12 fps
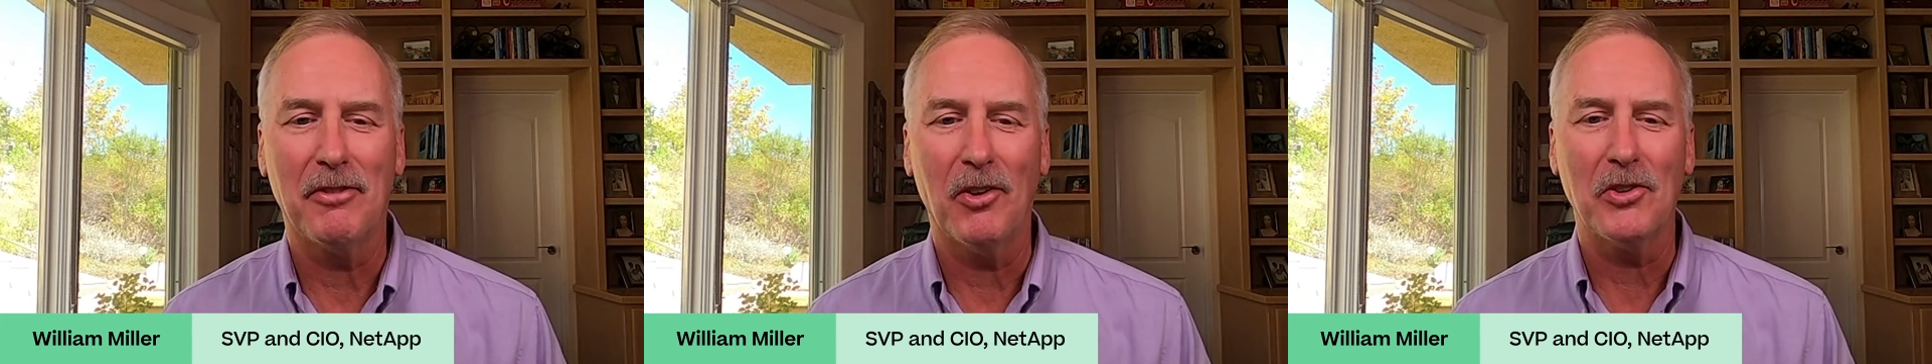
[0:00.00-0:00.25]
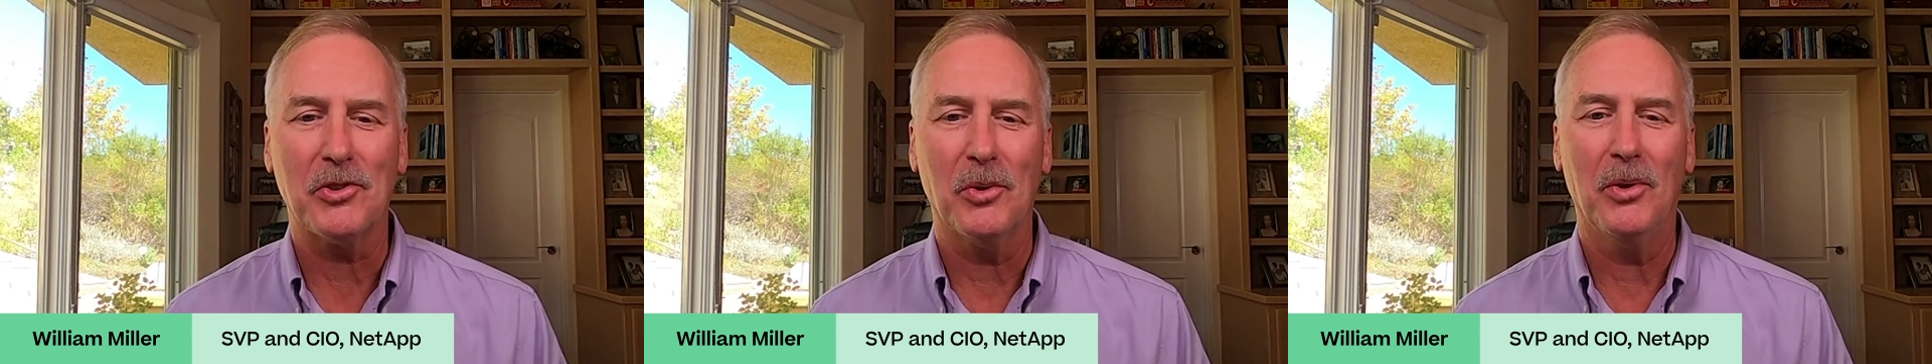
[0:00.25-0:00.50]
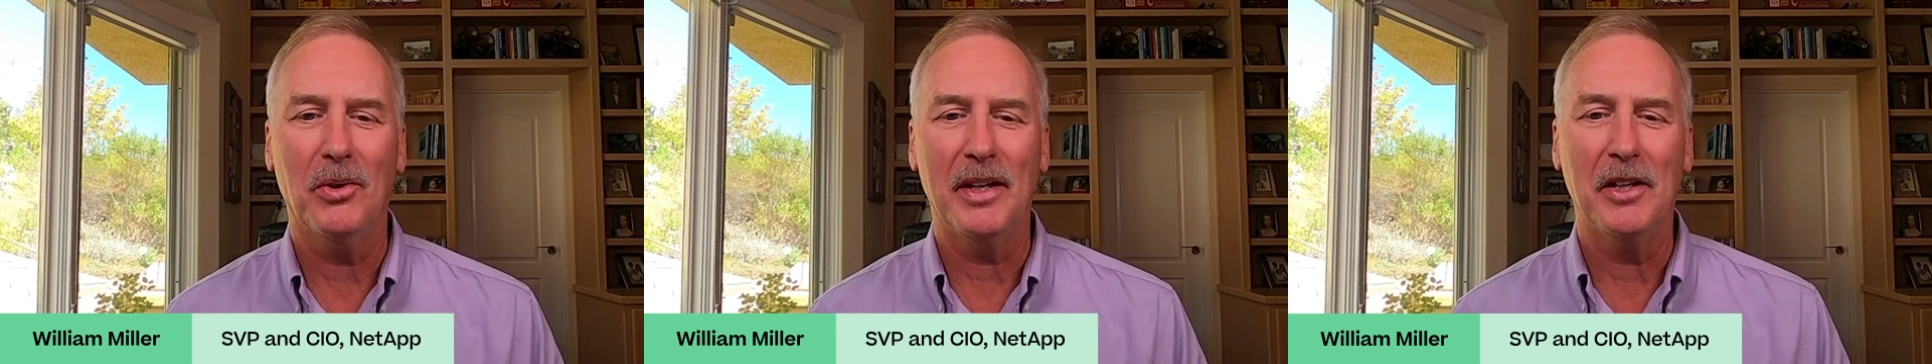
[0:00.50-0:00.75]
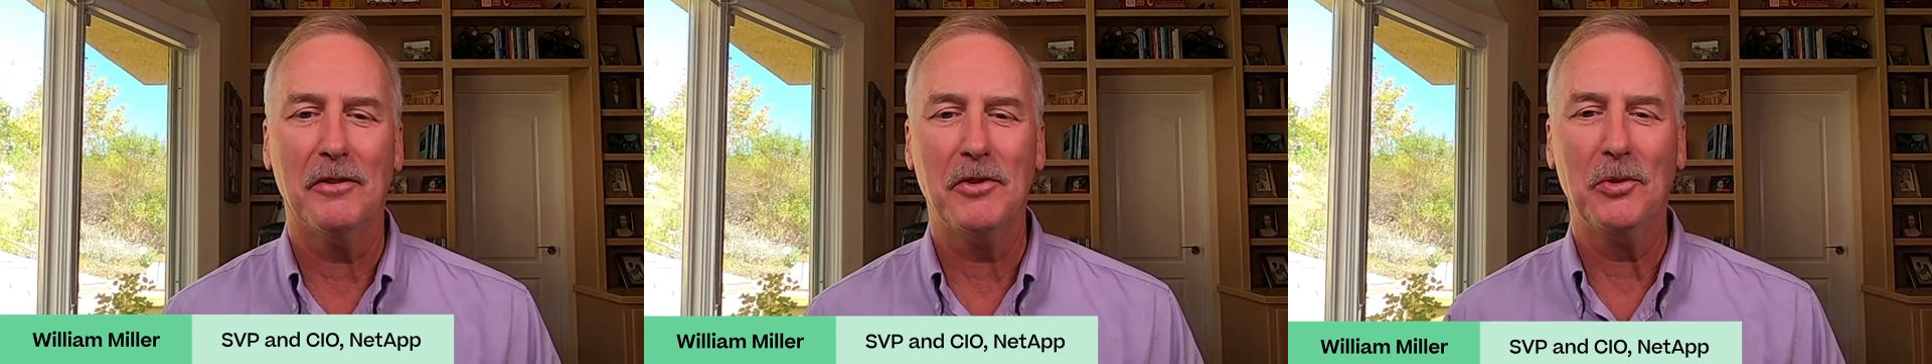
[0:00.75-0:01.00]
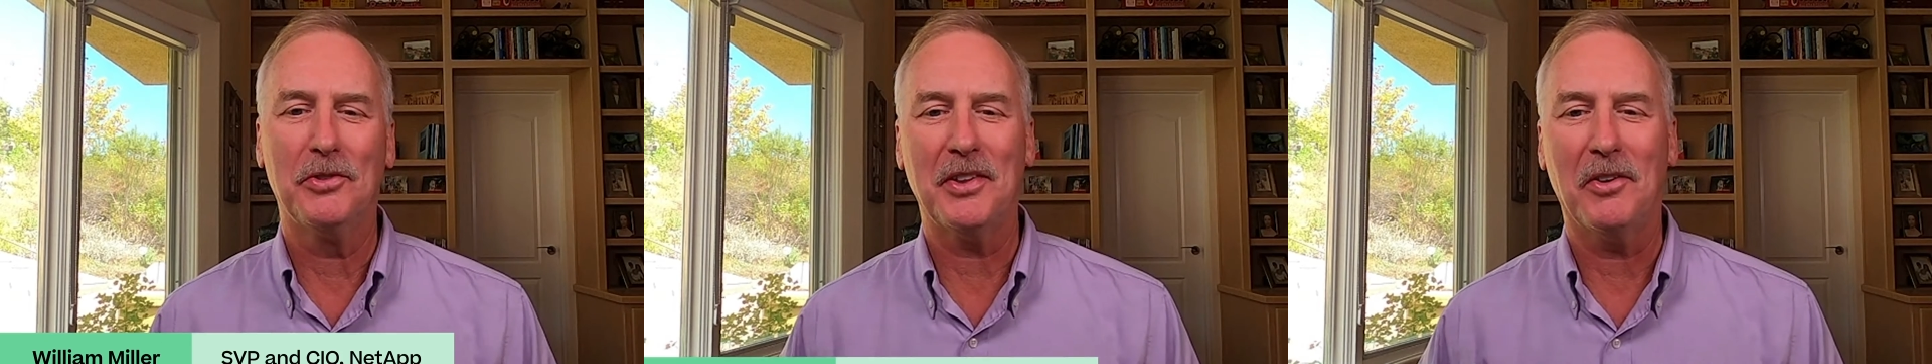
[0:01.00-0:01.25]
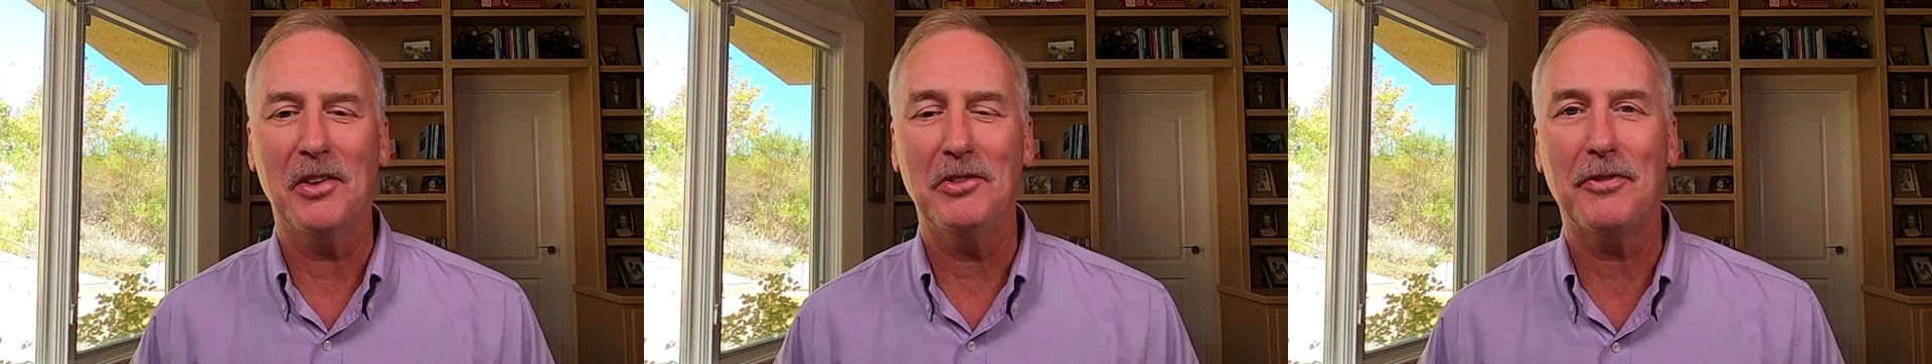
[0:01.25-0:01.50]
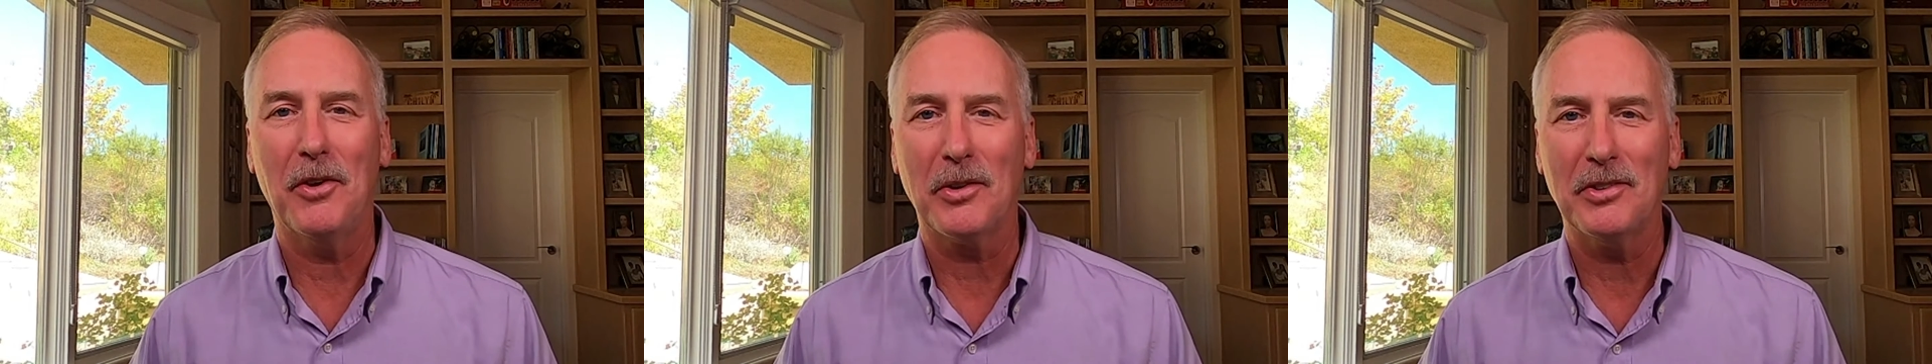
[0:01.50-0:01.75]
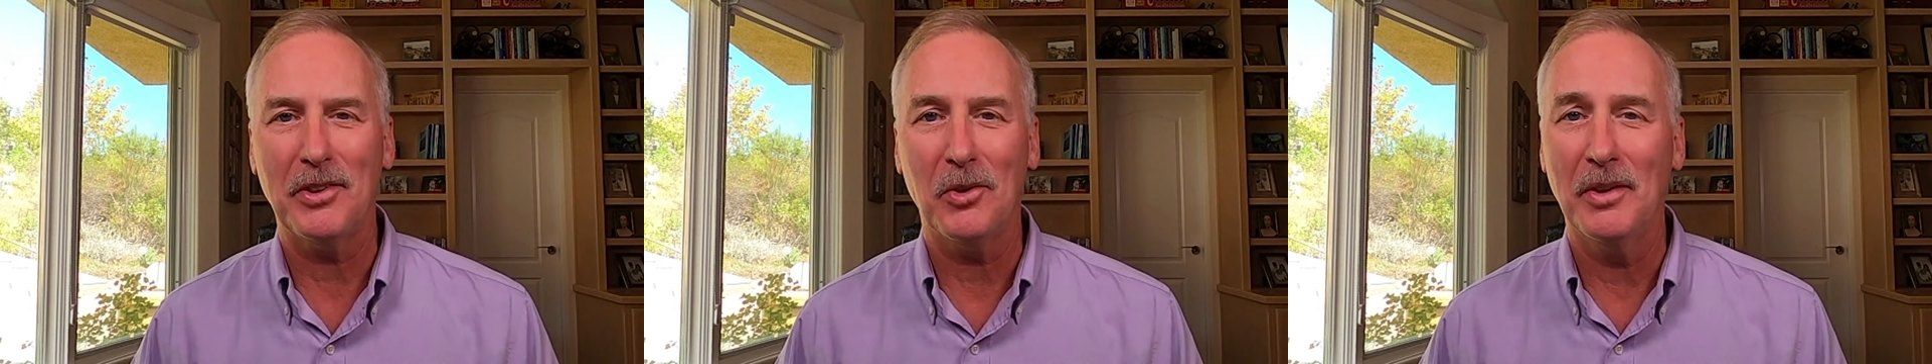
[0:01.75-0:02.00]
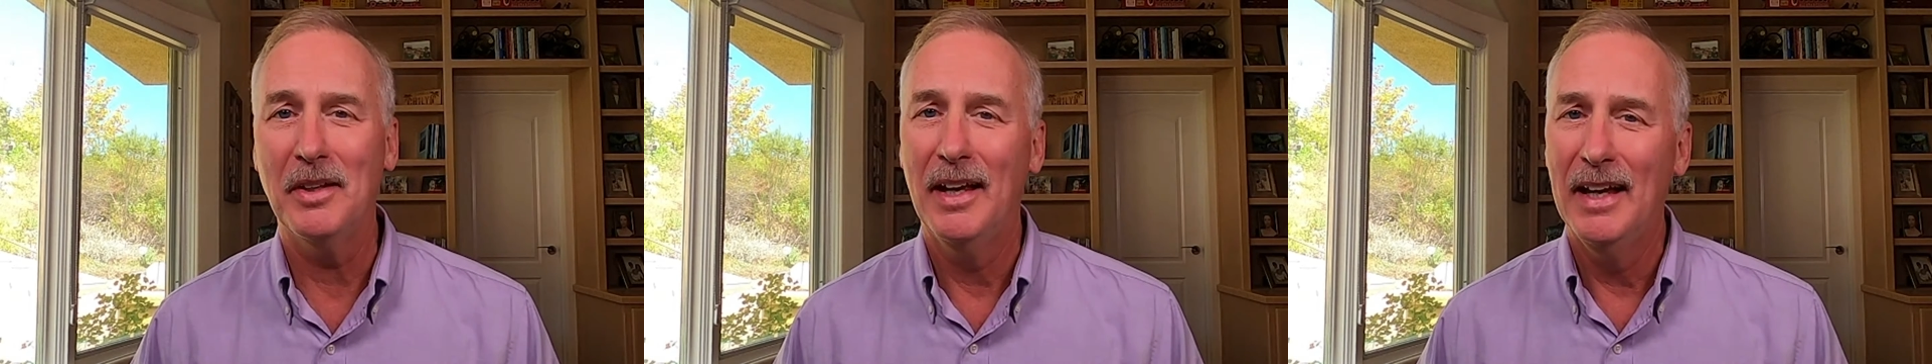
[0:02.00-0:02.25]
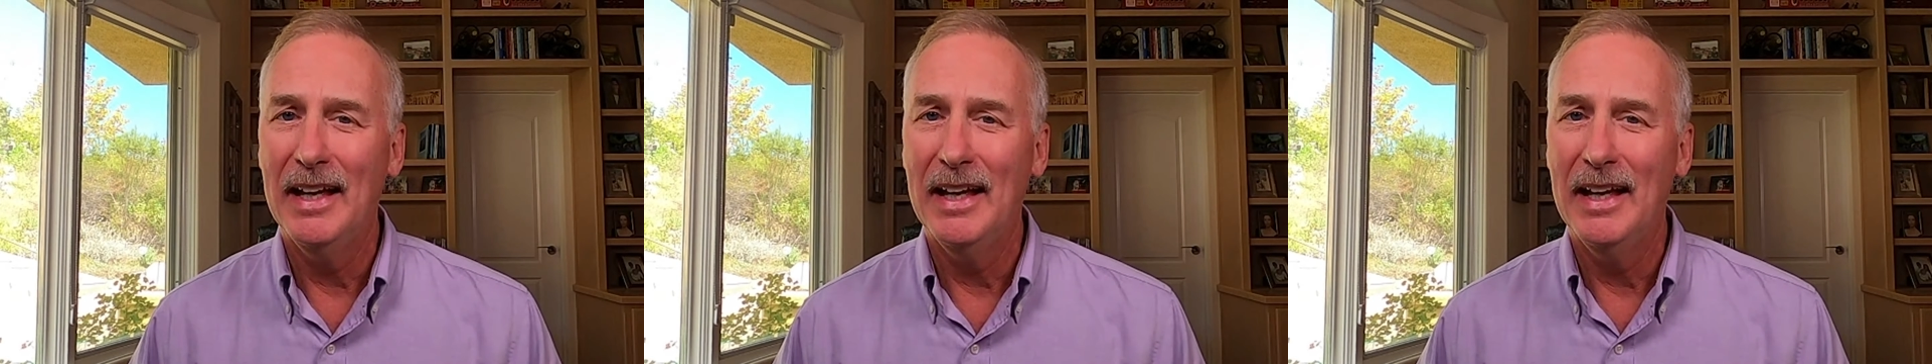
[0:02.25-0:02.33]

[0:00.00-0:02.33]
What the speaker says: virtual interview series focusing on